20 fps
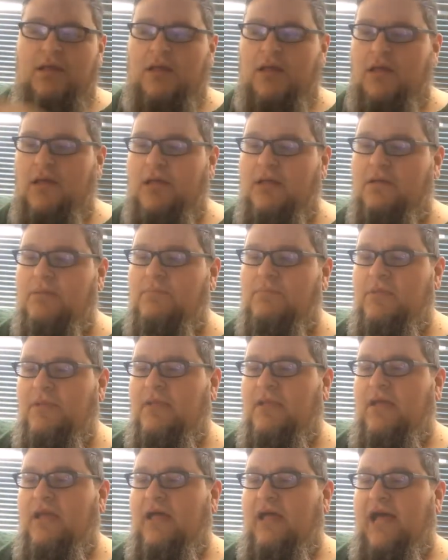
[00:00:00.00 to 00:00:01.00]
Um,
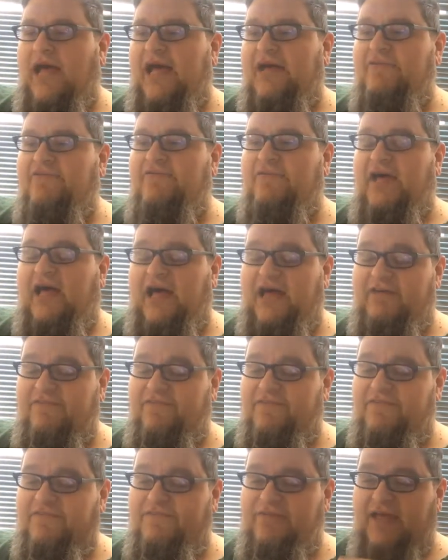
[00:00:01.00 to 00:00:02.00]
I've
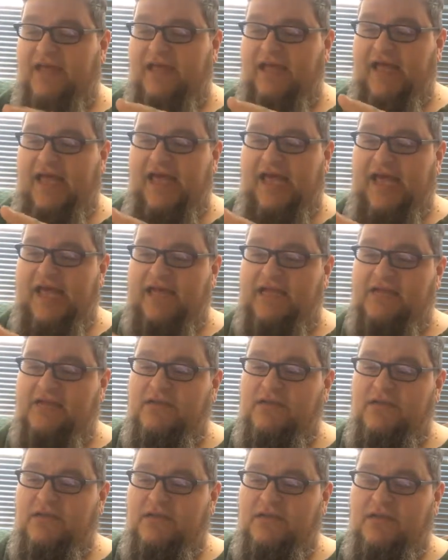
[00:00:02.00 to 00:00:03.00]
I've
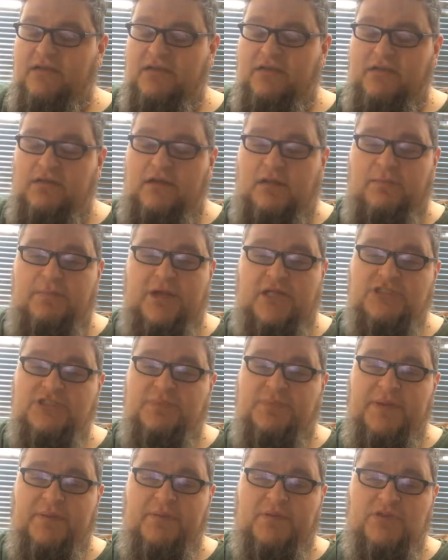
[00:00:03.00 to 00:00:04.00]
had a bunch
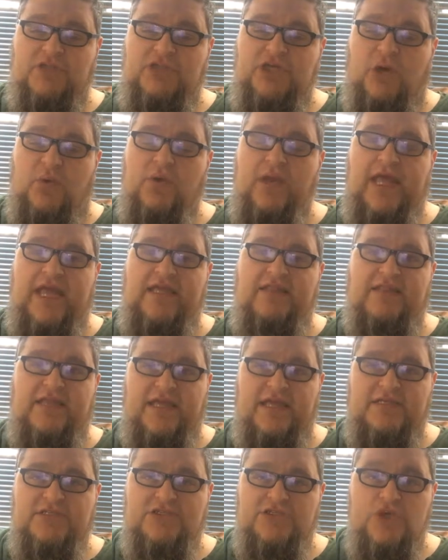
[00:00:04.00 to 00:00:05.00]
of people donate
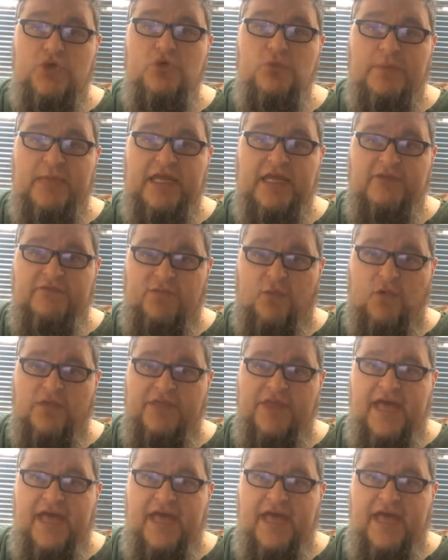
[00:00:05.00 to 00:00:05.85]
things to me for